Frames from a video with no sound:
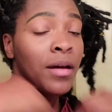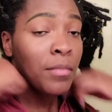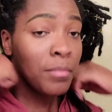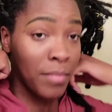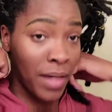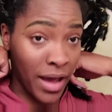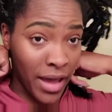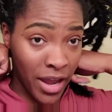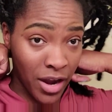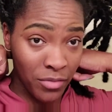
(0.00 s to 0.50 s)

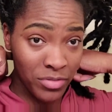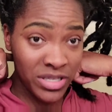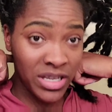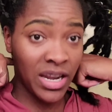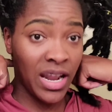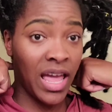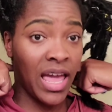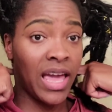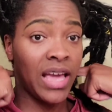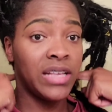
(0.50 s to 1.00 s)
My hair was
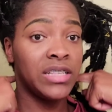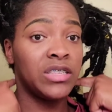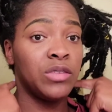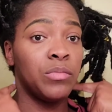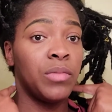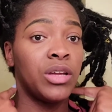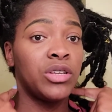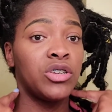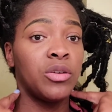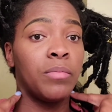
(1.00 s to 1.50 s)
in an
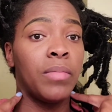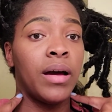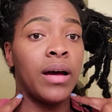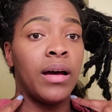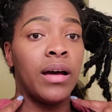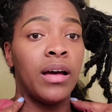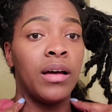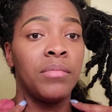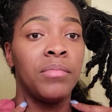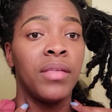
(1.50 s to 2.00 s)
asymmetric
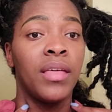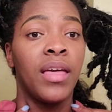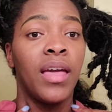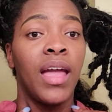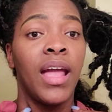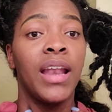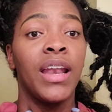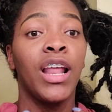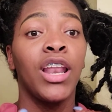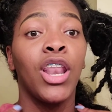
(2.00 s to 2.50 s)
bob,
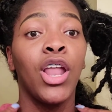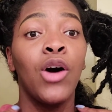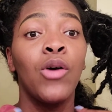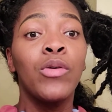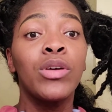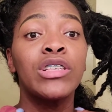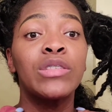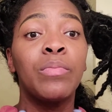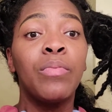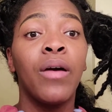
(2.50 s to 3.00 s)
and the
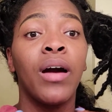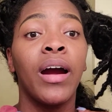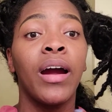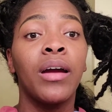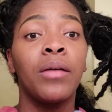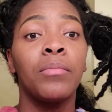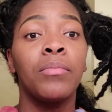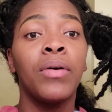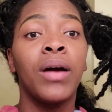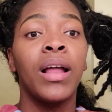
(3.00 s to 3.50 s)
longest part
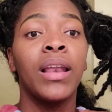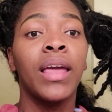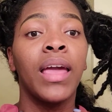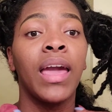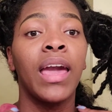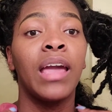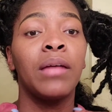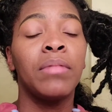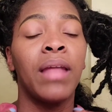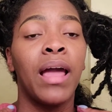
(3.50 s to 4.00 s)
probably
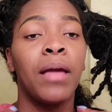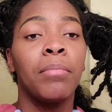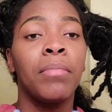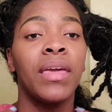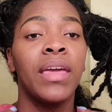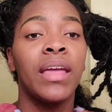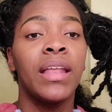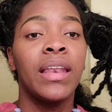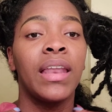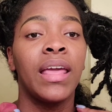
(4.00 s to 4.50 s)
came like
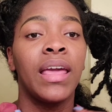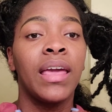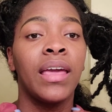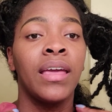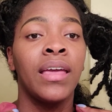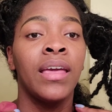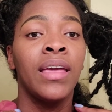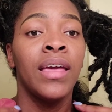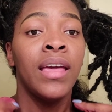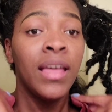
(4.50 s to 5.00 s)
mid-neck.
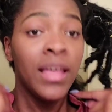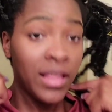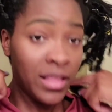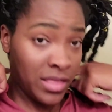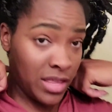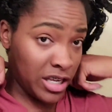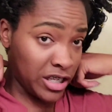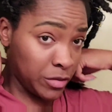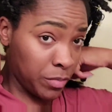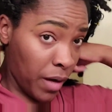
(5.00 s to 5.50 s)

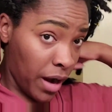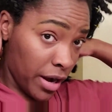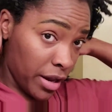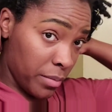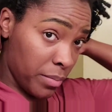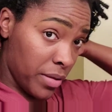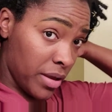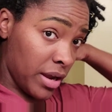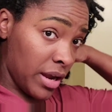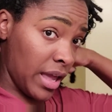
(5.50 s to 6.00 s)
This part
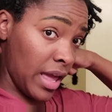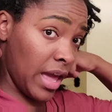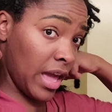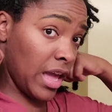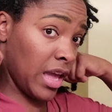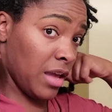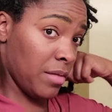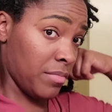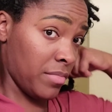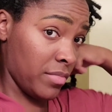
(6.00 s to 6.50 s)
up here
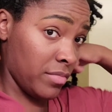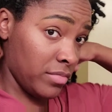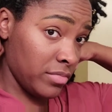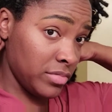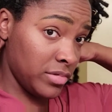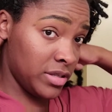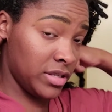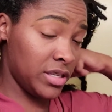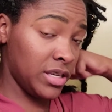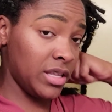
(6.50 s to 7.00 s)
came
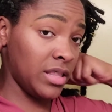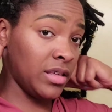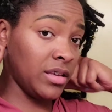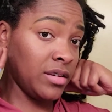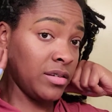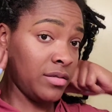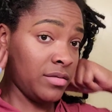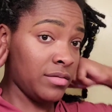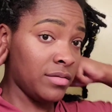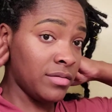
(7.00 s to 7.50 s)

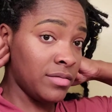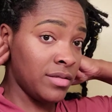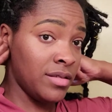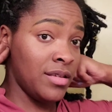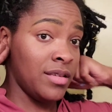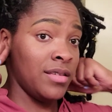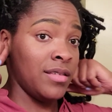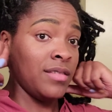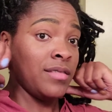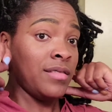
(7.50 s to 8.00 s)
to
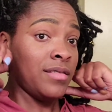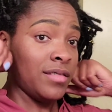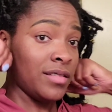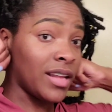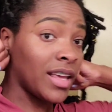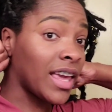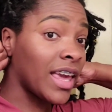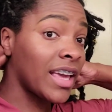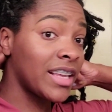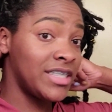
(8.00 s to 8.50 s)
the
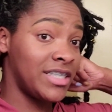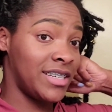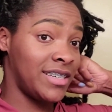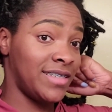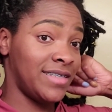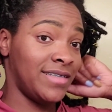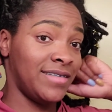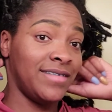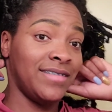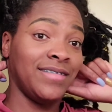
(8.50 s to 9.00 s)
kitchen.
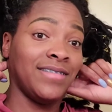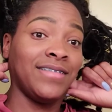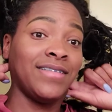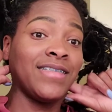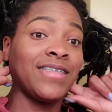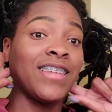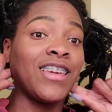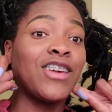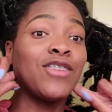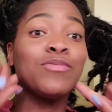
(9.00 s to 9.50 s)

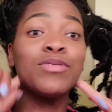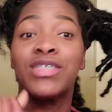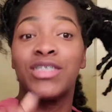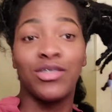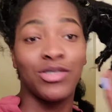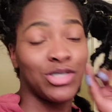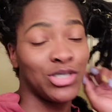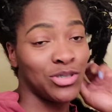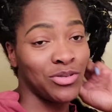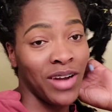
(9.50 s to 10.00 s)
It was
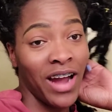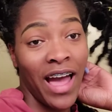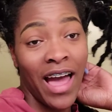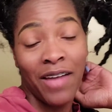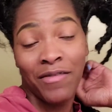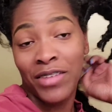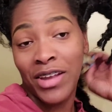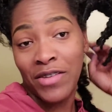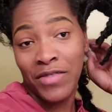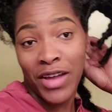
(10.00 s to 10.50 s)
so short.
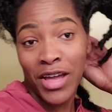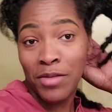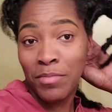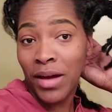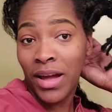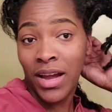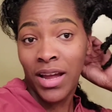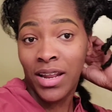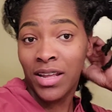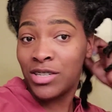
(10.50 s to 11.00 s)
I've never had
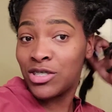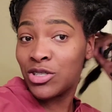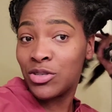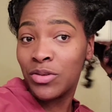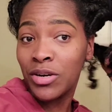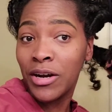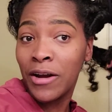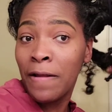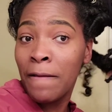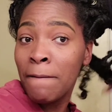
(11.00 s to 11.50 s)
my hair that
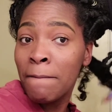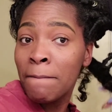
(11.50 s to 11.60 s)
short.